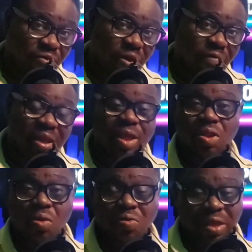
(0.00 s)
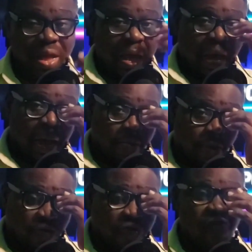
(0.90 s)
you would have taken note
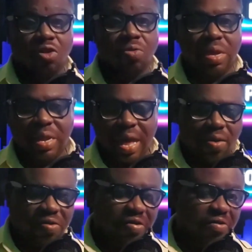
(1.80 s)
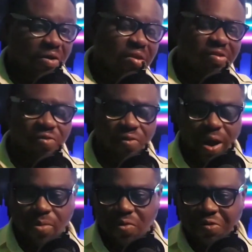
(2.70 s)
on social media, on TikTok,
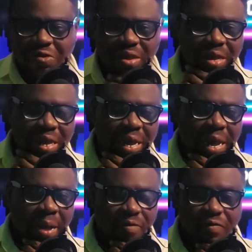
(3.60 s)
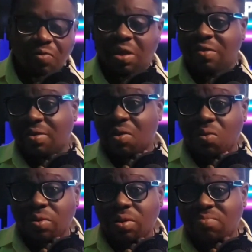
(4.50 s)
Instagram. You'll see a few days
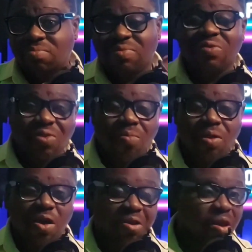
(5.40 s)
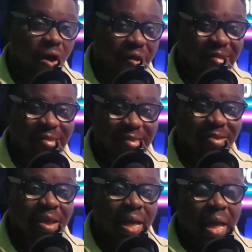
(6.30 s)
ago some Ghanaian
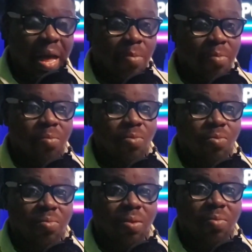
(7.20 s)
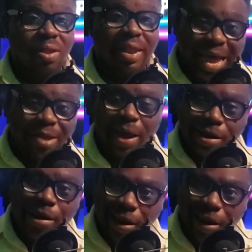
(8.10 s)
artists led by another